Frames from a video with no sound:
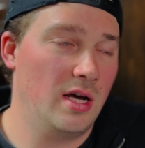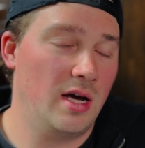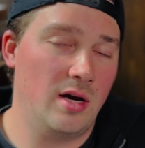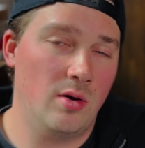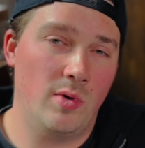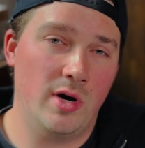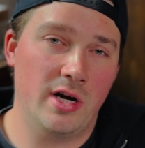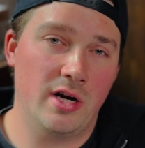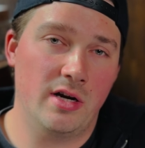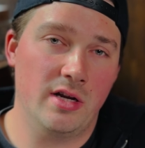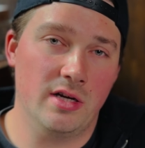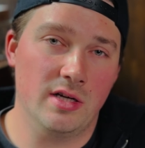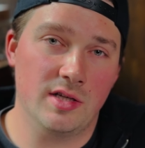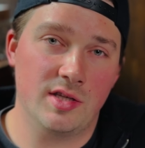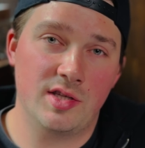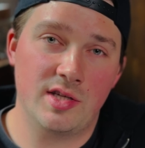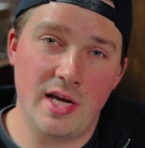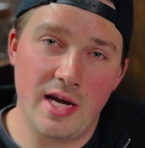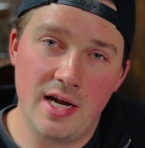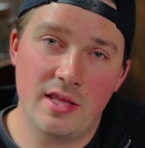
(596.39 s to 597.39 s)
I wanted to
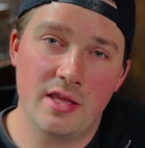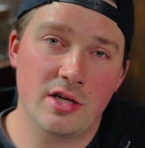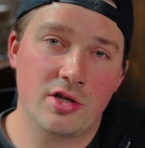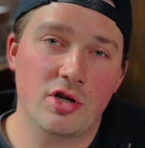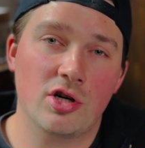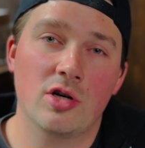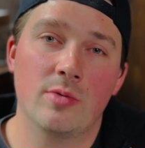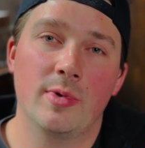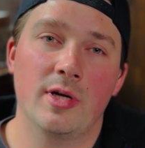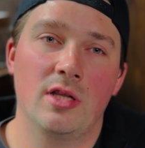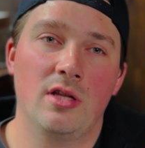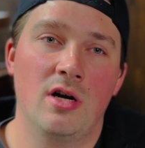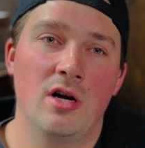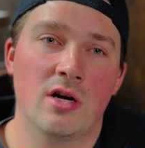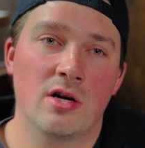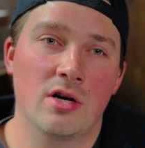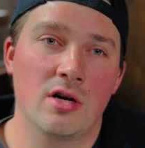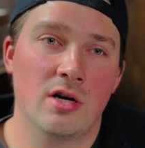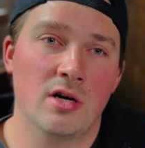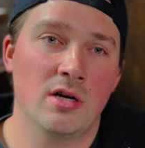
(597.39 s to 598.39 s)
stay in the tournament
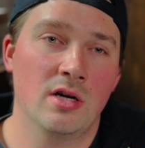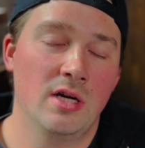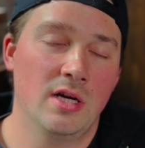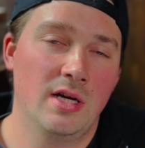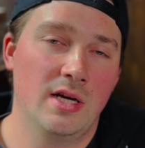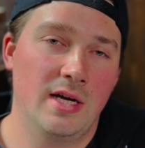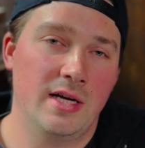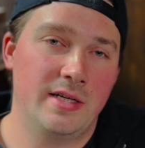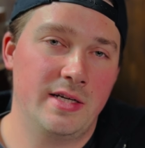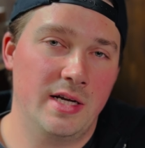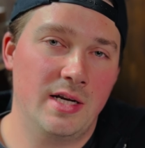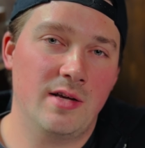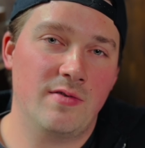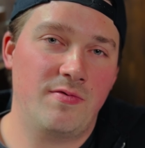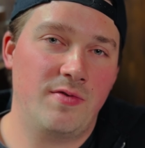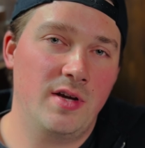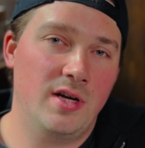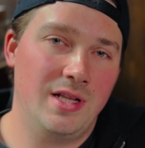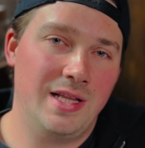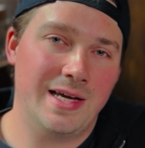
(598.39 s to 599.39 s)
longer,
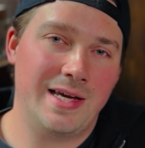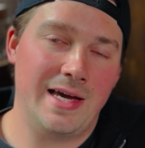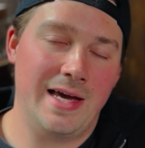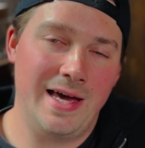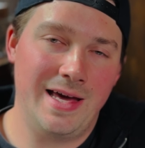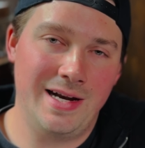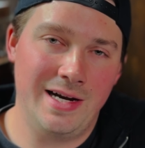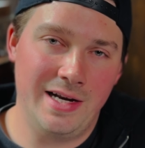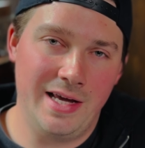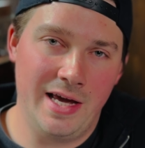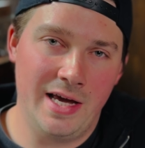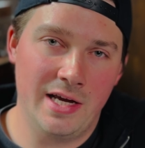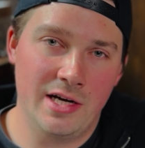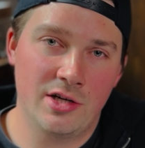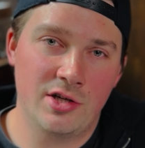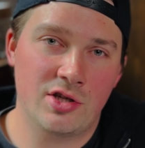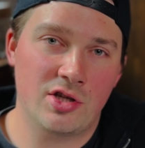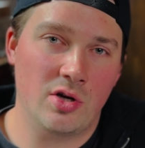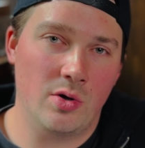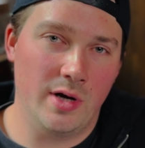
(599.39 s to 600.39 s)
Didn't feel like I had an
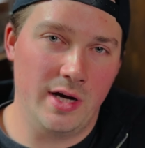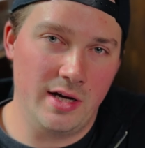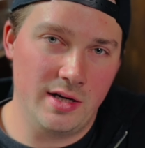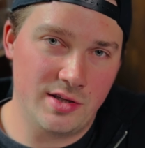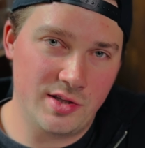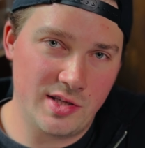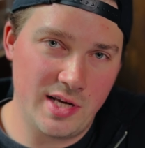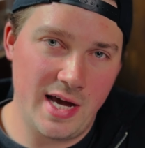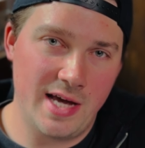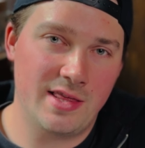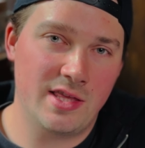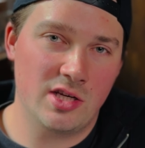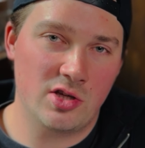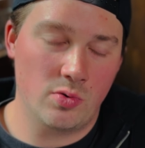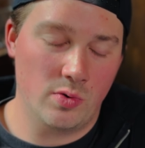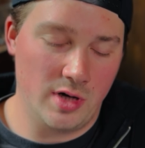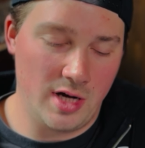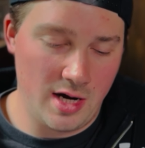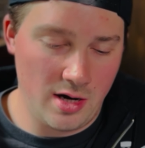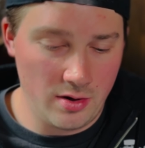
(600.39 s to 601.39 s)
edge, so I sat this
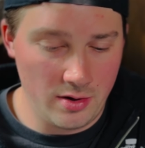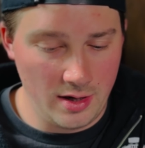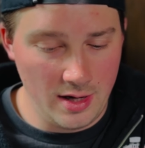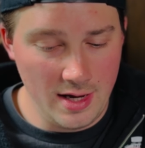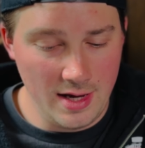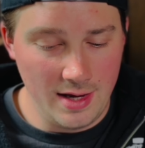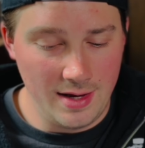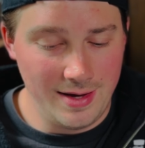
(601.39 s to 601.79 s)
one out.